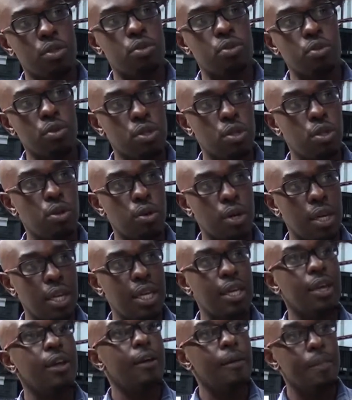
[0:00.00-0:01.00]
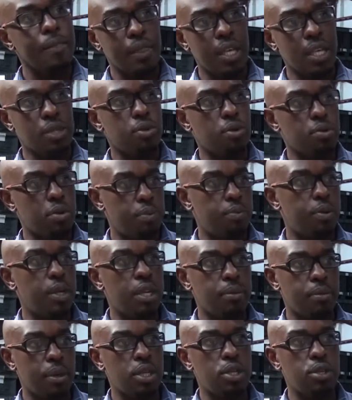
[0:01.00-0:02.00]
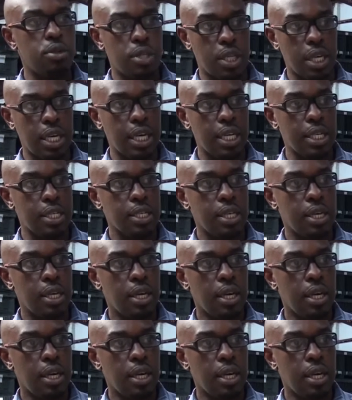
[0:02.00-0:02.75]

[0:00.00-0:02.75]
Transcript: source locally, that's what we pretty much utilize.